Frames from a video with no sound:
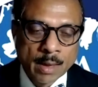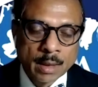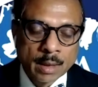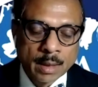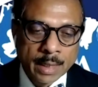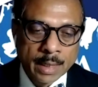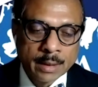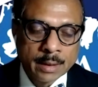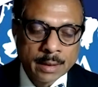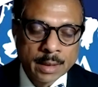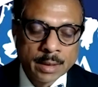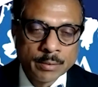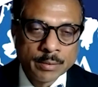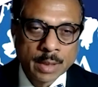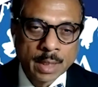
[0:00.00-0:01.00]

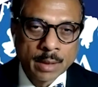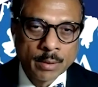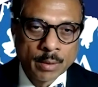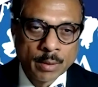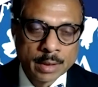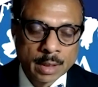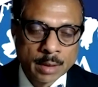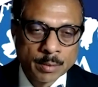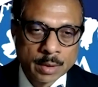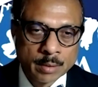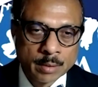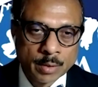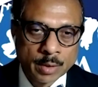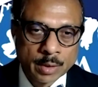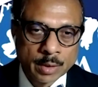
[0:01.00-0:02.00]
Currently, we are holding about
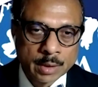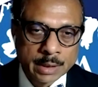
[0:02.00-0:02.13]
more